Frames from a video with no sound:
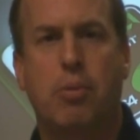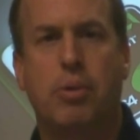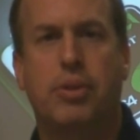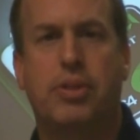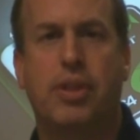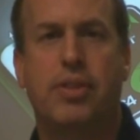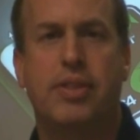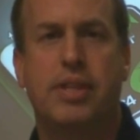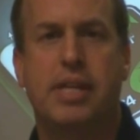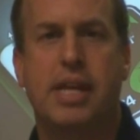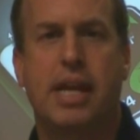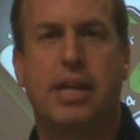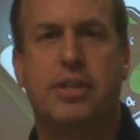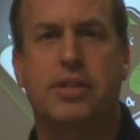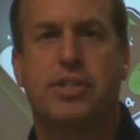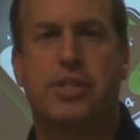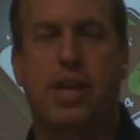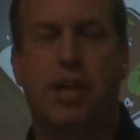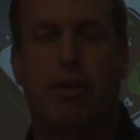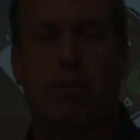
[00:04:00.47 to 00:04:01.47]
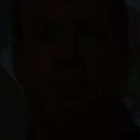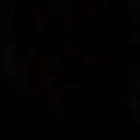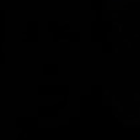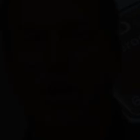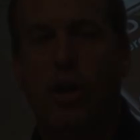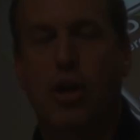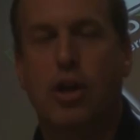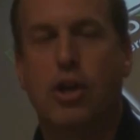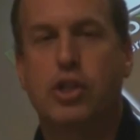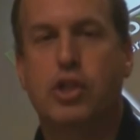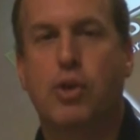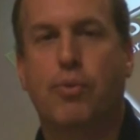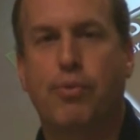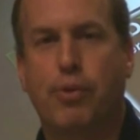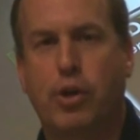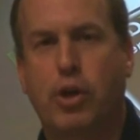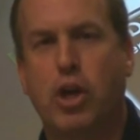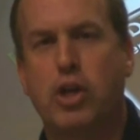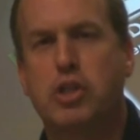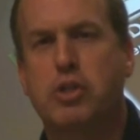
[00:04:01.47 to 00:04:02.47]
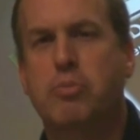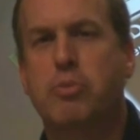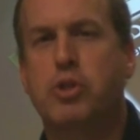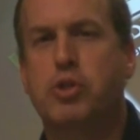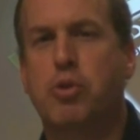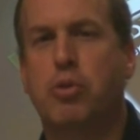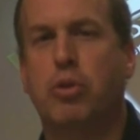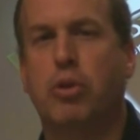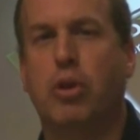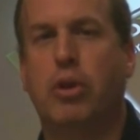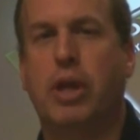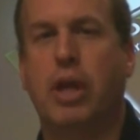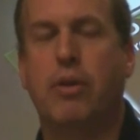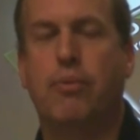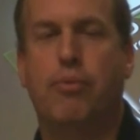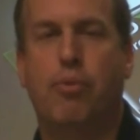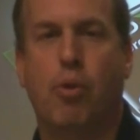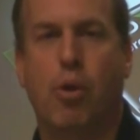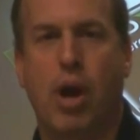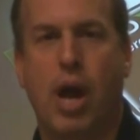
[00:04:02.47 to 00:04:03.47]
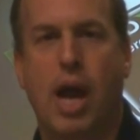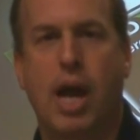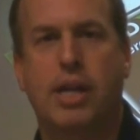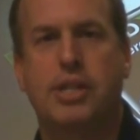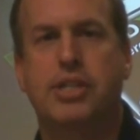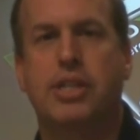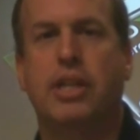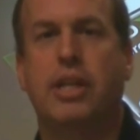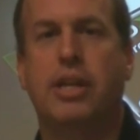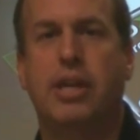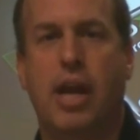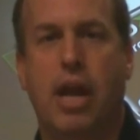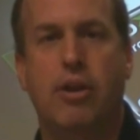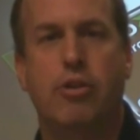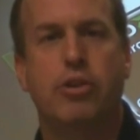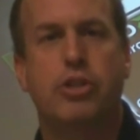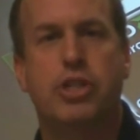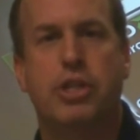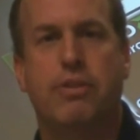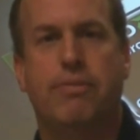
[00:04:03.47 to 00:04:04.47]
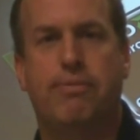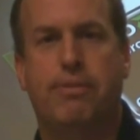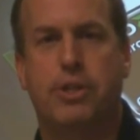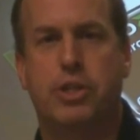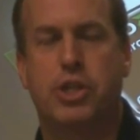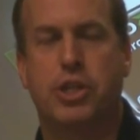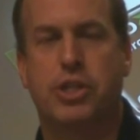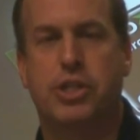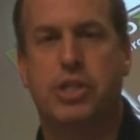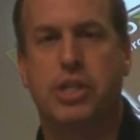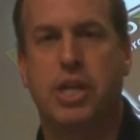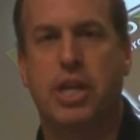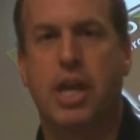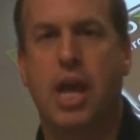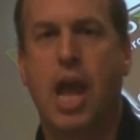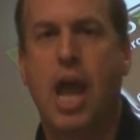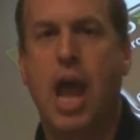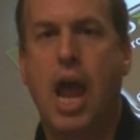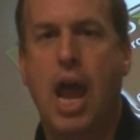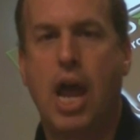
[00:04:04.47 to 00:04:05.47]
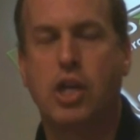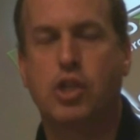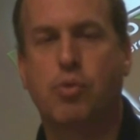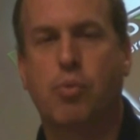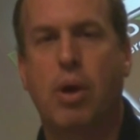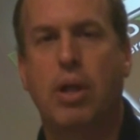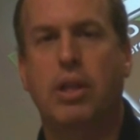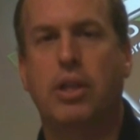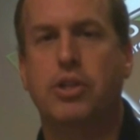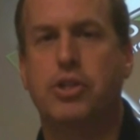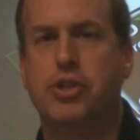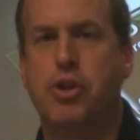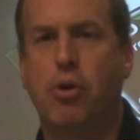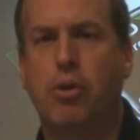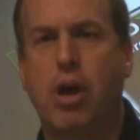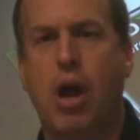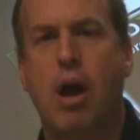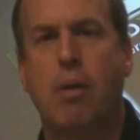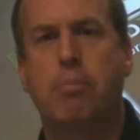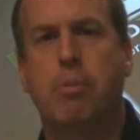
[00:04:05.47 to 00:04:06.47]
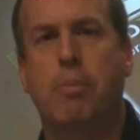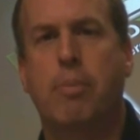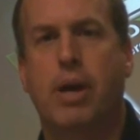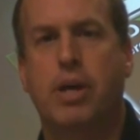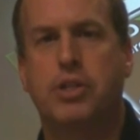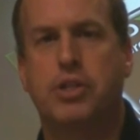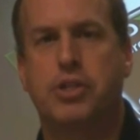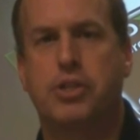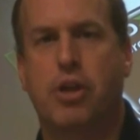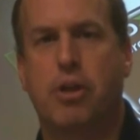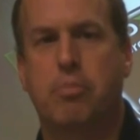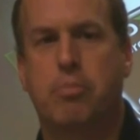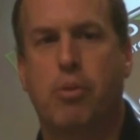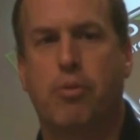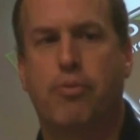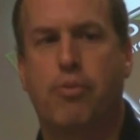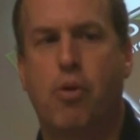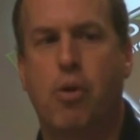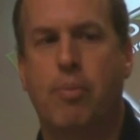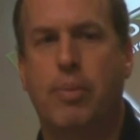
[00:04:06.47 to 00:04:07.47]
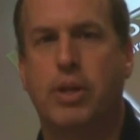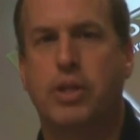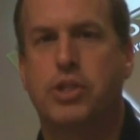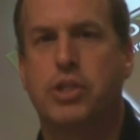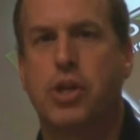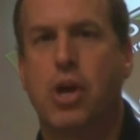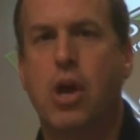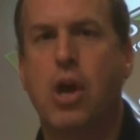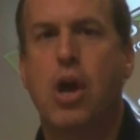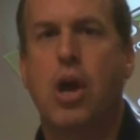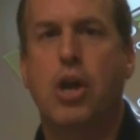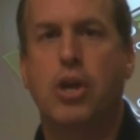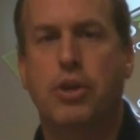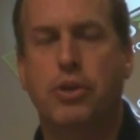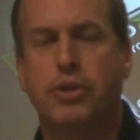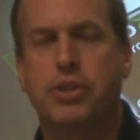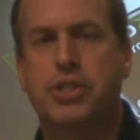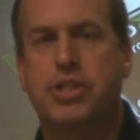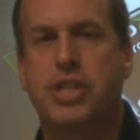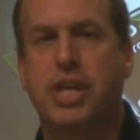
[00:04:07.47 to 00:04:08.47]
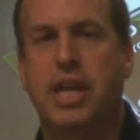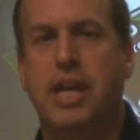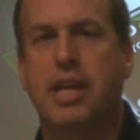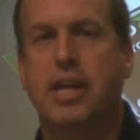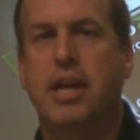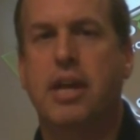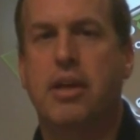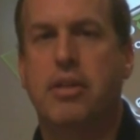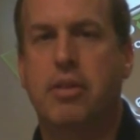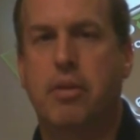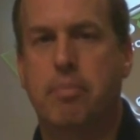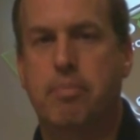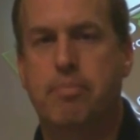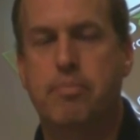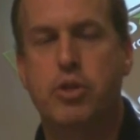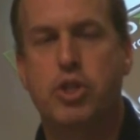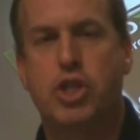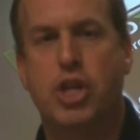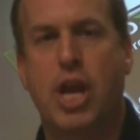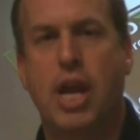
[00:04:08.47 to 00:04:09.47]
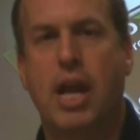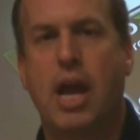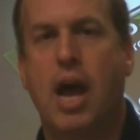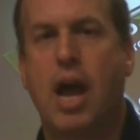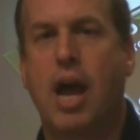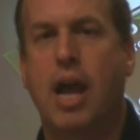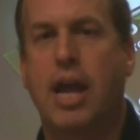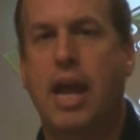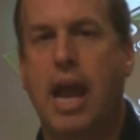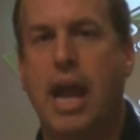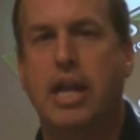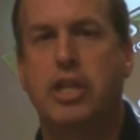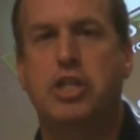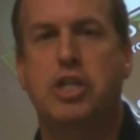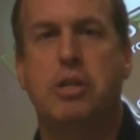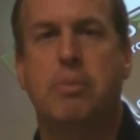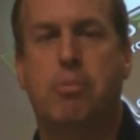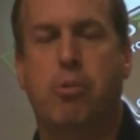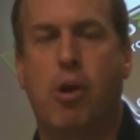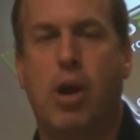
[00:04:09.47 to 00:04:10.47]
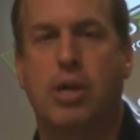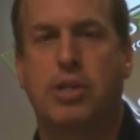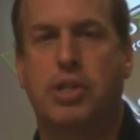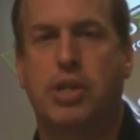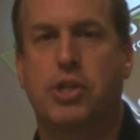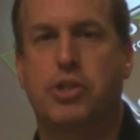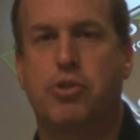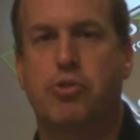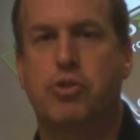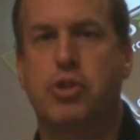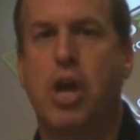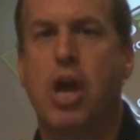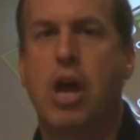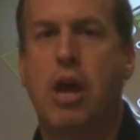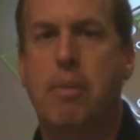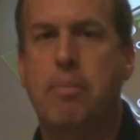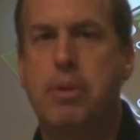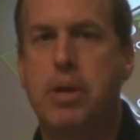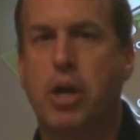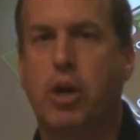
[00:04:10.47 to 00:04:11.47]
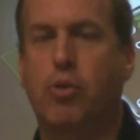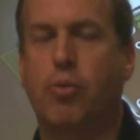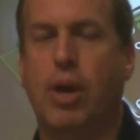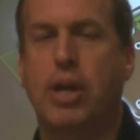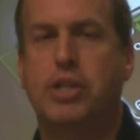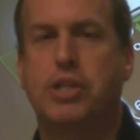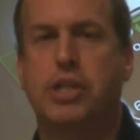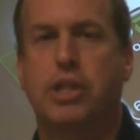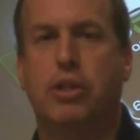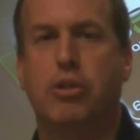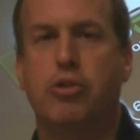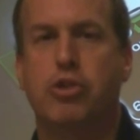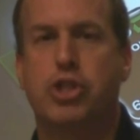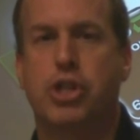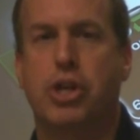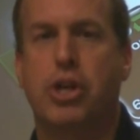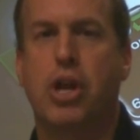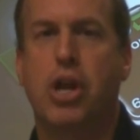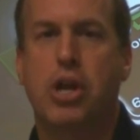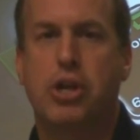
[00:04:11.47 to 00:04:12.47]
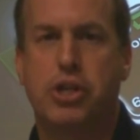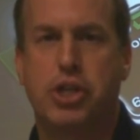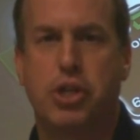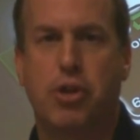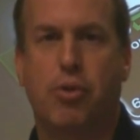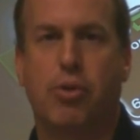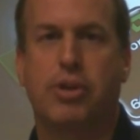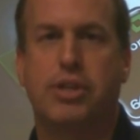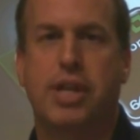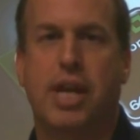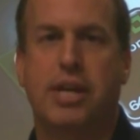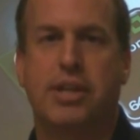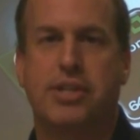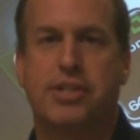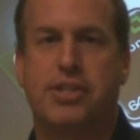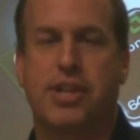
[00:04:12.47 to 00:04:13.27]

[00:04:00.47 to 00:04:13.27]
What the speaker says: within the data center. So for customers who are looking for excellent energy efficiency, as well as no compromises on performance, you'll see the Shanghai HE processors be a great solution to your data